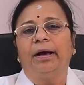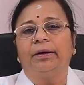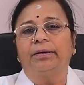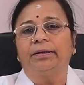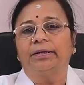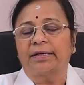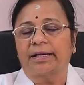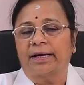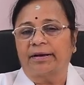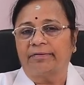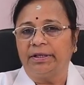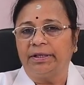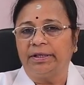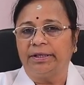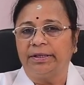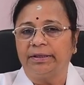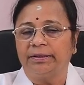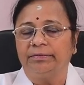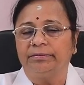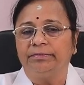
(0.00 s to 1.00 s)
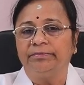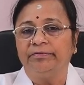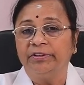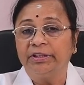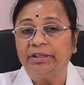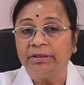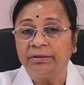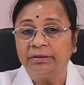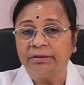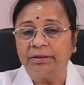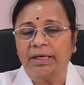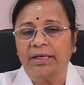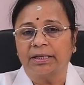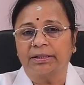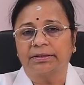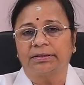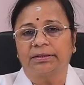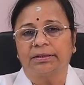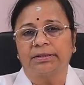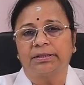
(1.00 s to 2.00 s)
travel here within the
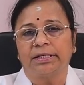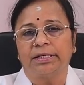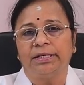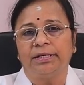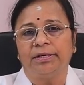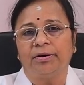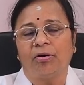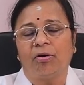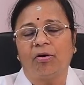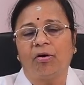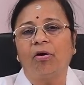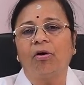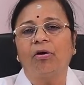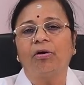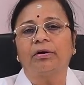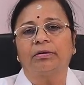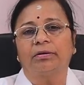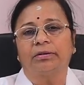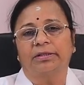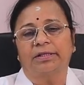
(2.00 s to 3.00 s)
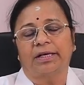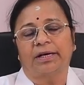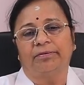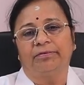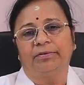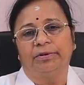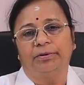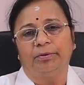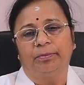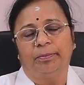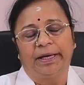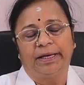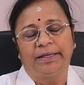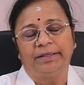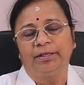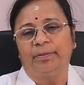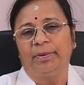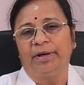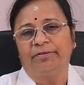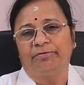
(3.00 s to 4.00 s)
city, or travel
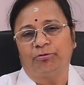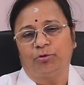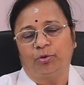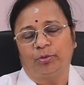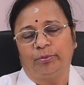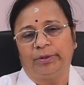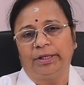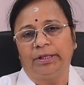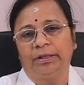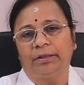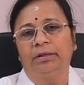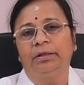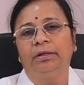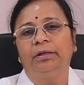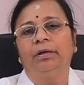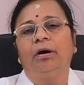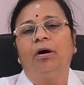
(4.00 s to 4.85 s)
either by four-wheeler